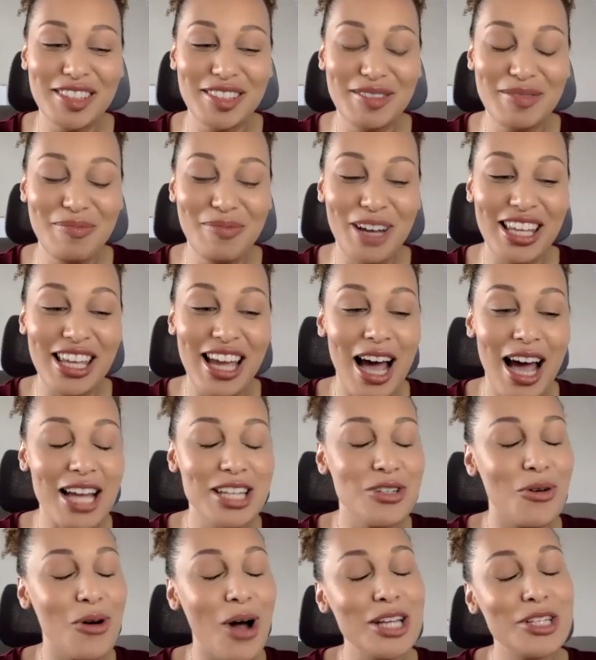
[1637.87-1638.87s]
But yeah, I
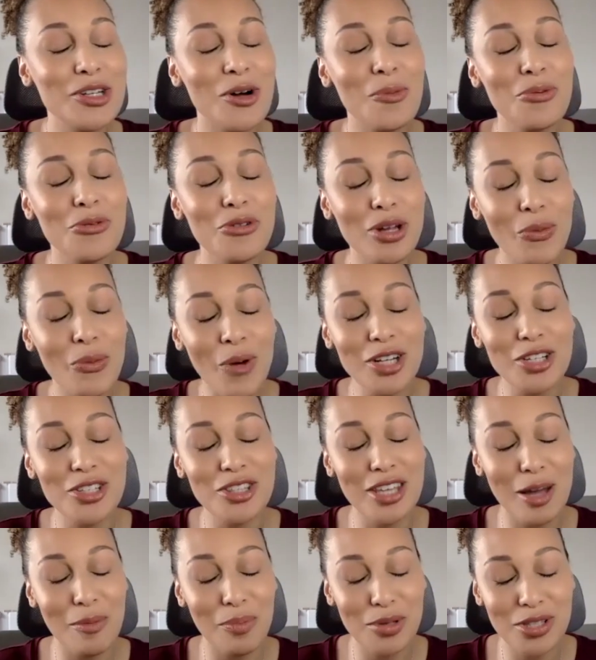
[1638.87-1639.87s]
don't pre-watch
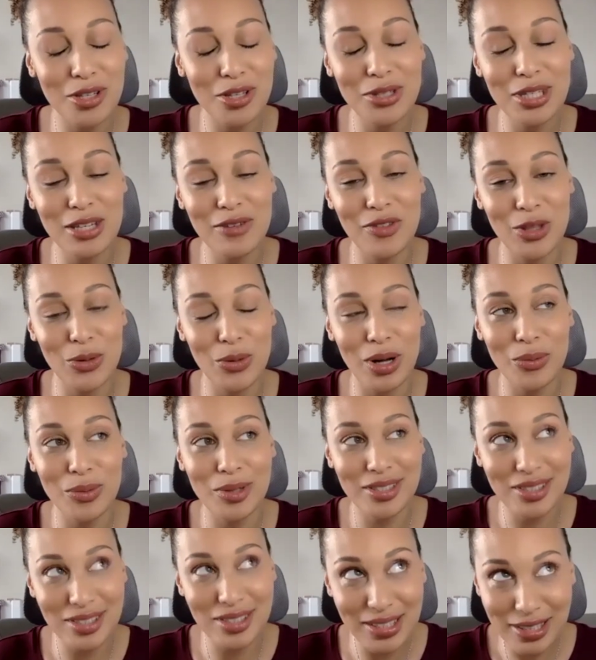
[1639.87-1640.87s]
the episodes, even though I
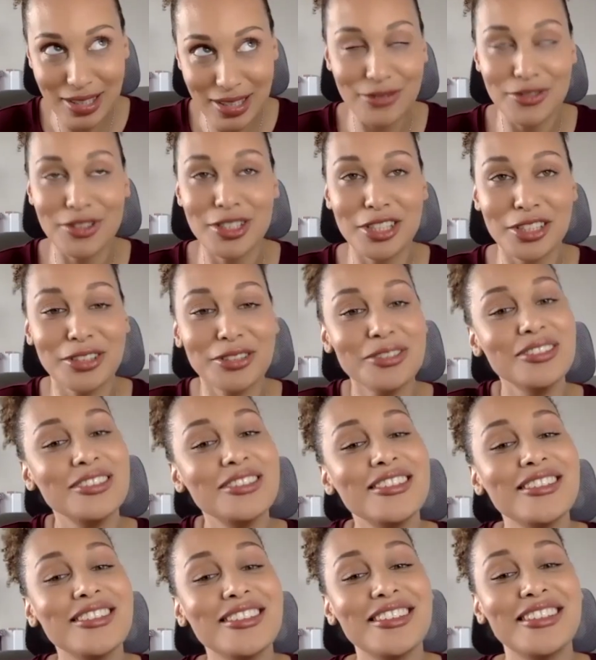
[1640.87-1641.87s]
would love to.
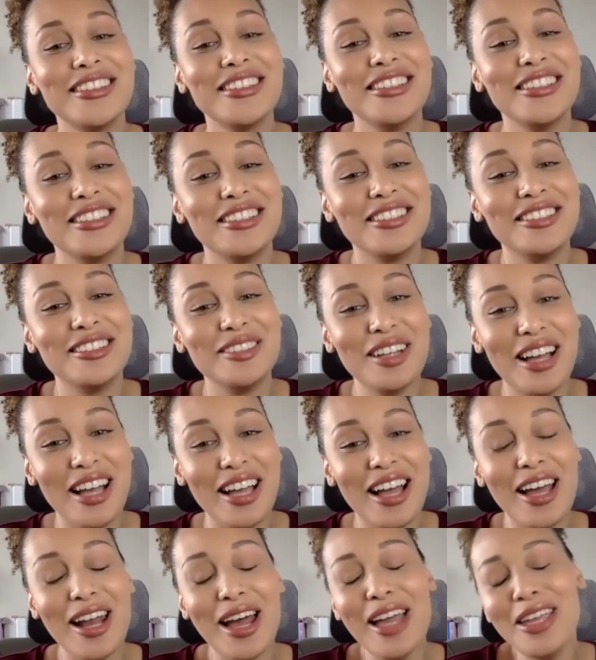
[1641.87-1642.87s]

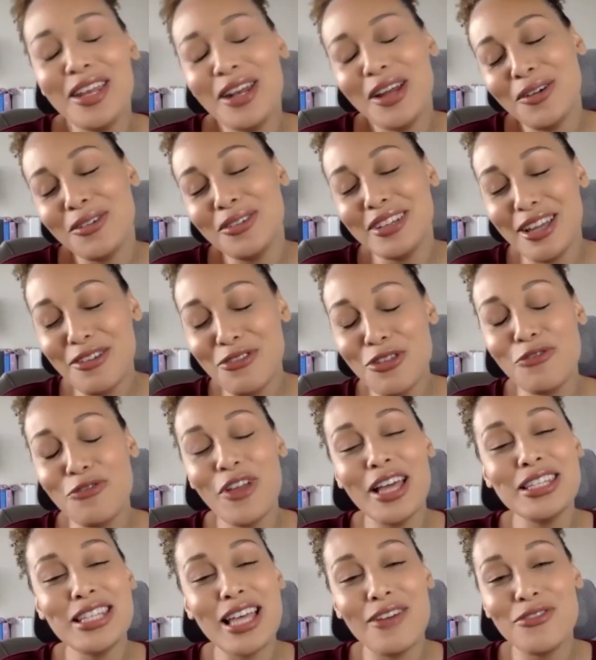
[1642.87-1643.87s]
If the
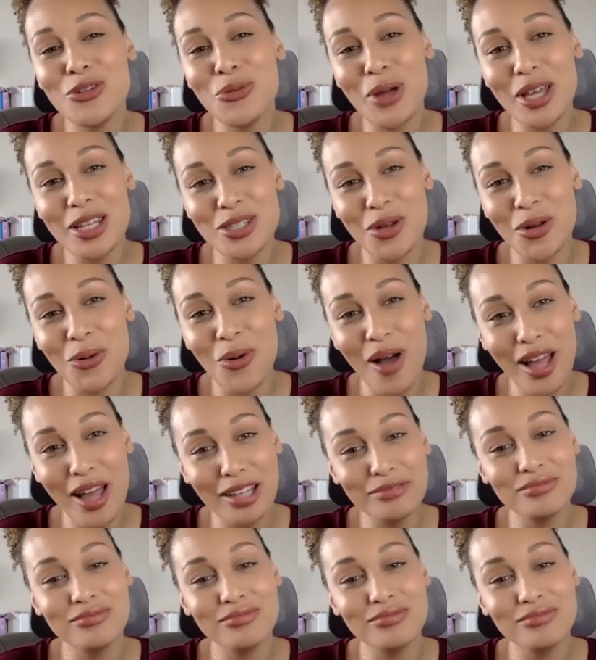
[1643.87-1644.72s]
fans have to wait, so do I.